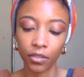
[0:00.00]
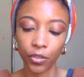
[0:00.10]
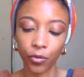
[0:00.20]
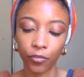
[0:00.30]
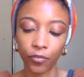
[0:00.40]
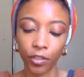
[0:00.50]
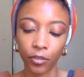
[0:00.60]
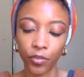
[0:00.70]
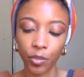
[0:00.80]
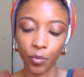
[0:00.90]
You are full of
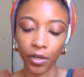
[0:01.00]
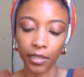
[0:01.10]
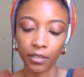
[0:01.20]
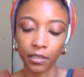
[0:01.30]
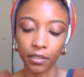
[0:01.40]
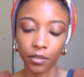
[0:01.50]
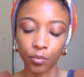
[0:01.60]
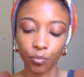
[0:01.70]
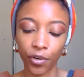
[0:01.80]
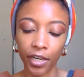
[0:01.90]
surprises.
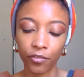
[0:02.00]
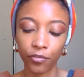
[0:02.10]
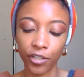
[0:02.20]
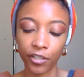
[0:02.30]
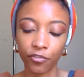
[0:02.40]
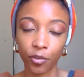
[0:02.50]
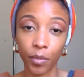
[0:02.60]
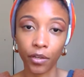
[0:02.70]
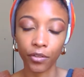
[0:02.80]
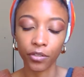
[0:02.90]
Break free from
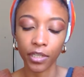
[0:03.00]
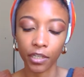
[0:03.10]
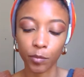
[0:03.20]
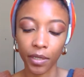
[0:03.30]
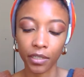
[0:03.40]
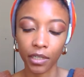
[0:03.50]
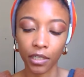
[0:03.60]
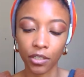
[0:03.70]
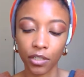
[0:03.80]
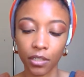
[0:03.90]
others'
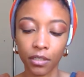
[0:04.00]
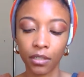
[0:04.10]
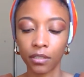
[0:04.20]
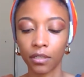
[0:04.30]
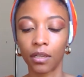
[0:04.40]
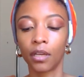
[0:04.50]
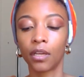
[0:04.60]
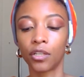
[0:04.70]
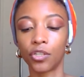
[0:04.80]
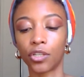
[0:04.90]
expectations.
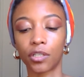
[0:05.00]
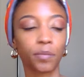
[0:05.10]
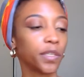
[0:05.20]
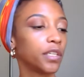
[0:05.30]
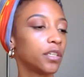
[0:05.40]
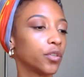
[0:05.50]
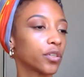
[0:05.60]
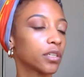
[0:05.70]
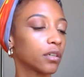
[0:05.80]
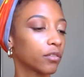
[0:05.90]
Just be
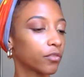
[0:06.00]
yourself.